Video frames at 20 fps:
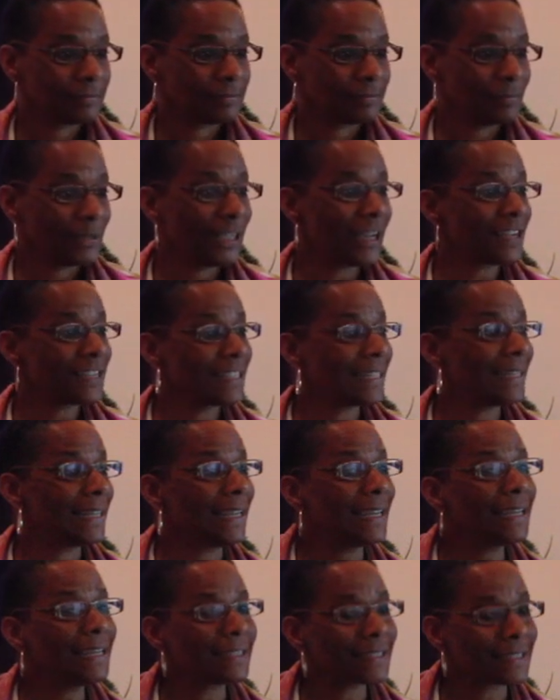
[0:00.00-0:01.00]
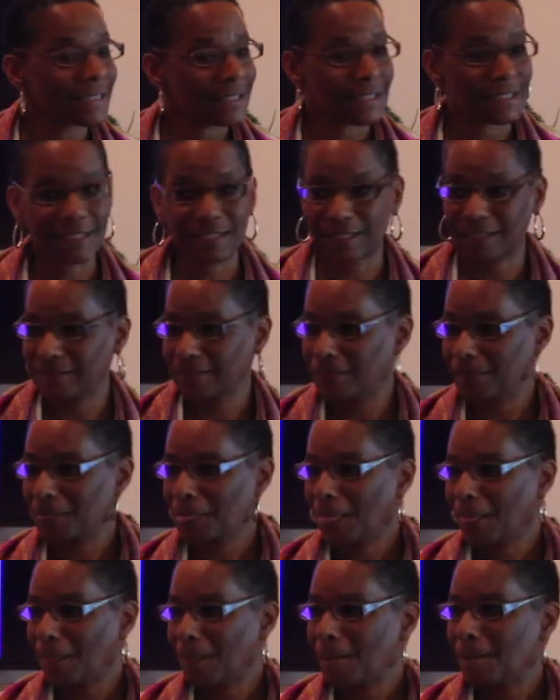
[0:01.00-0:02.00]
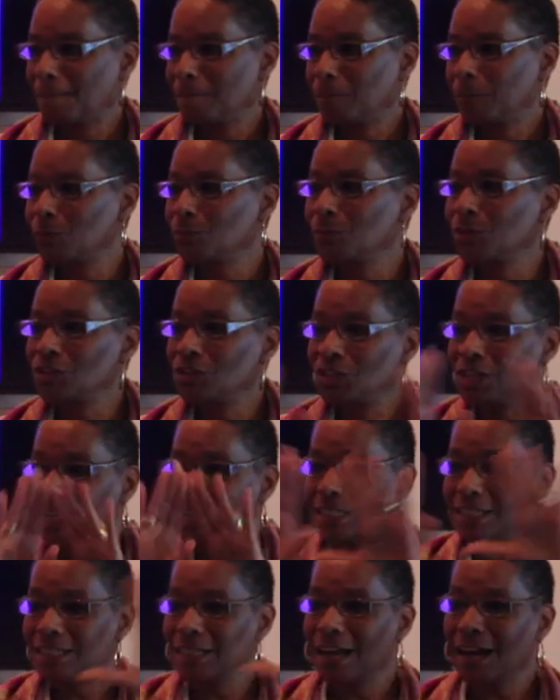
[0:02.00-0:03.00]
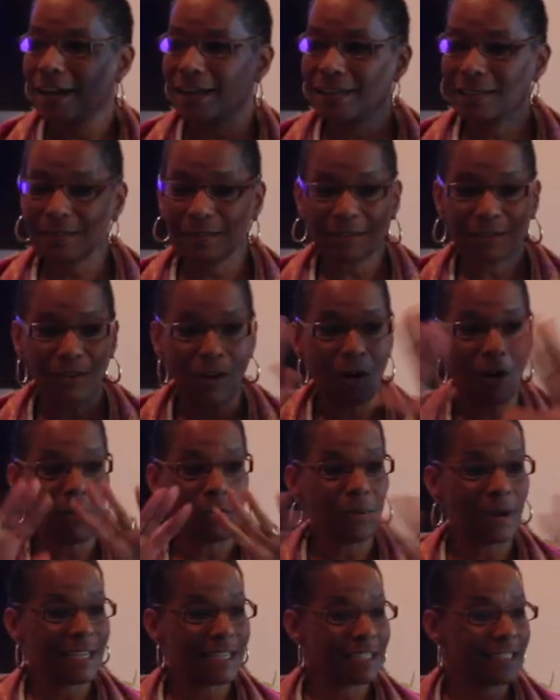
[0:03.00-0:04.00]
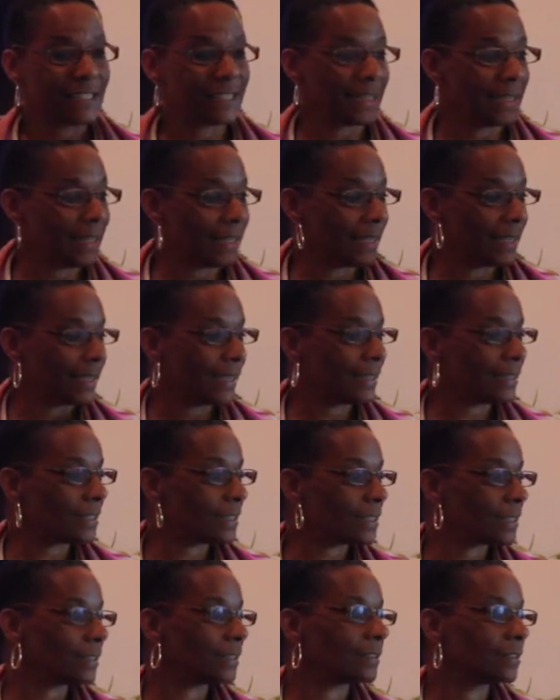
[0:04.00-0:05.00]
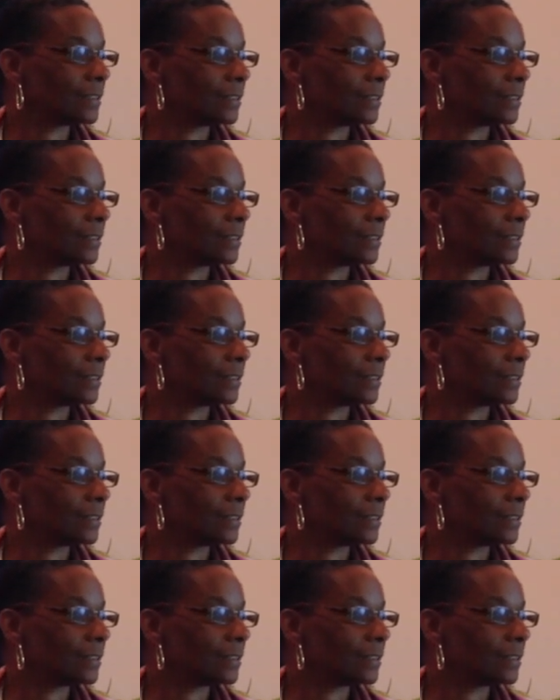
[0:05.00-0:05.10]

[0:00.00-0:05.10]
Because it is, but we're just not always seeing it.